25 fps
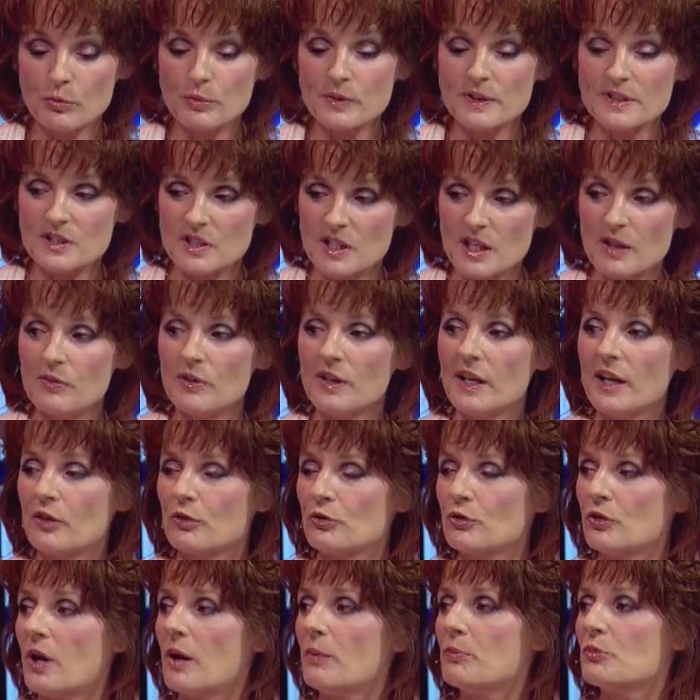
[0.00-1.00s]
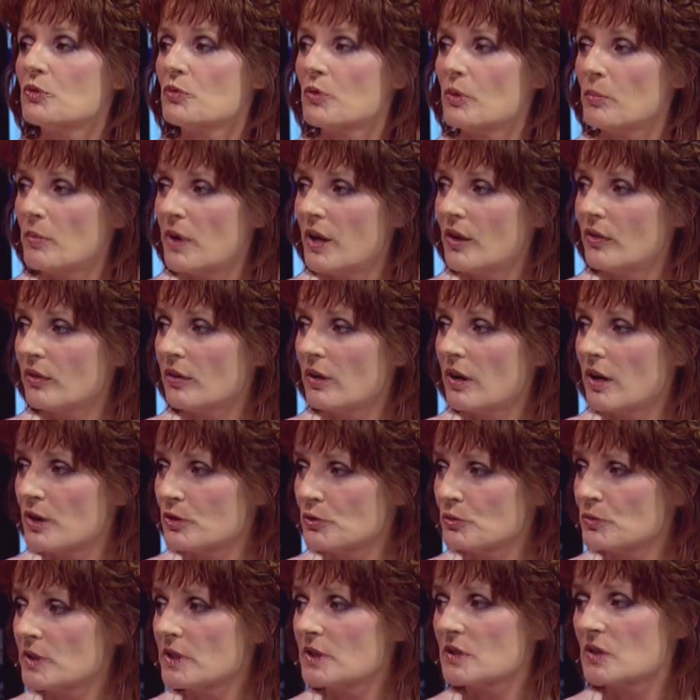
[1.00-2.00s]
receiving airdrops from other
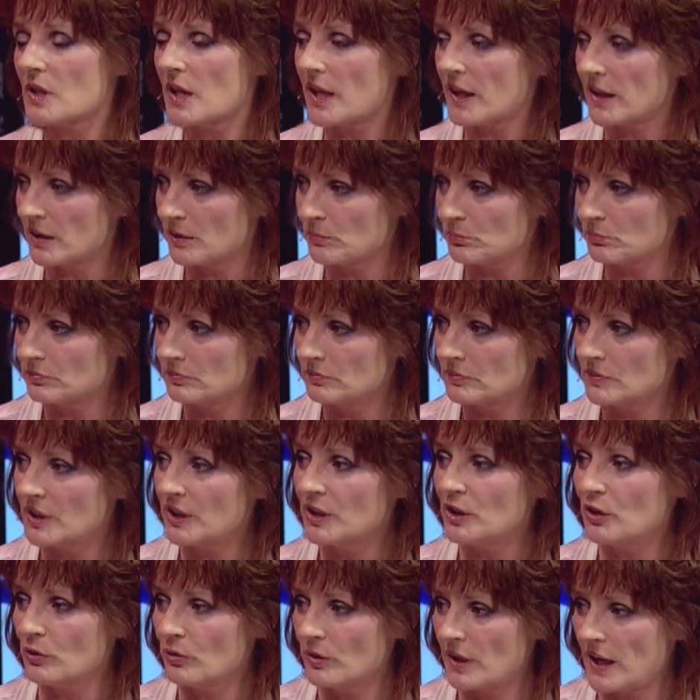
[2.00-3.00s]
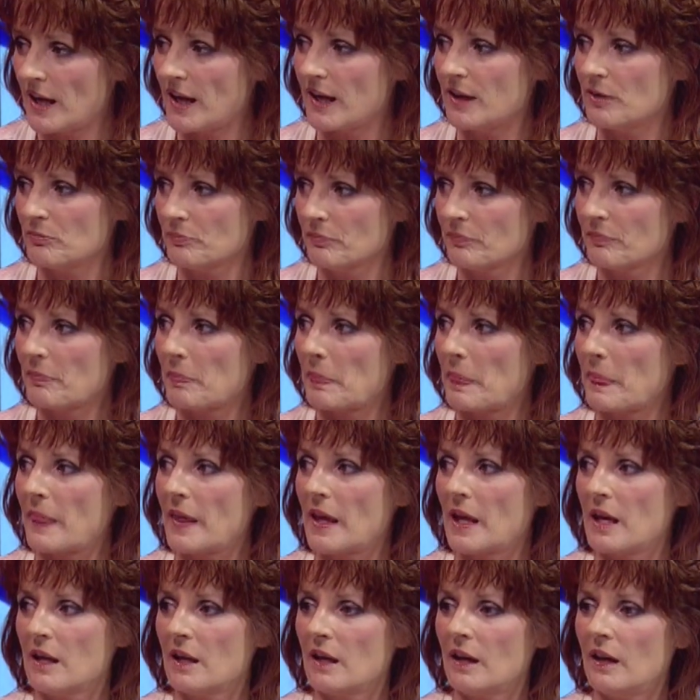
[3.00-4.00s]
countries mm-hmm. like the UK. UK. Mm-hmm.
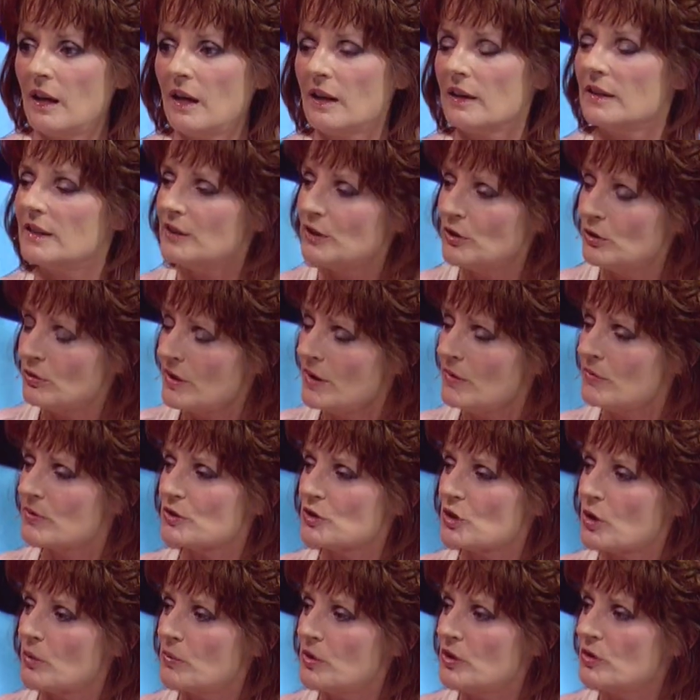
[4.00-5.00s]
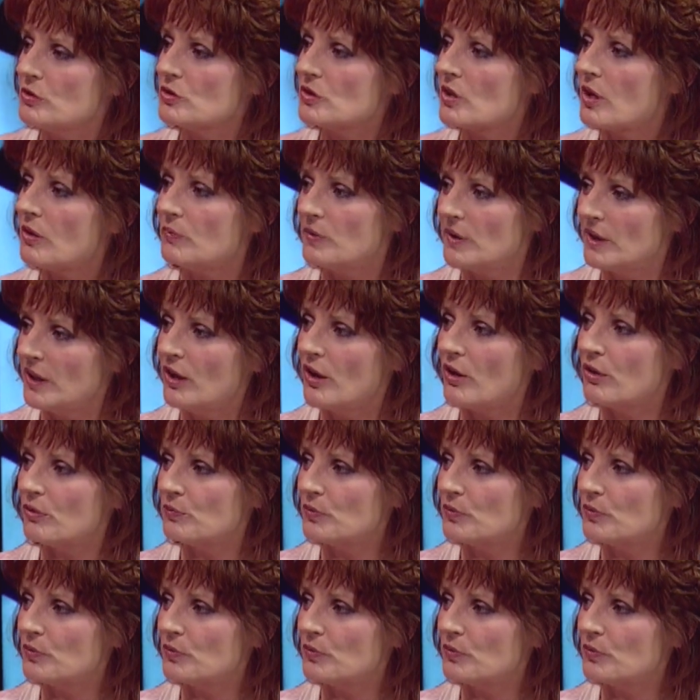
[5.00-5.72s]
And you even told me you saw video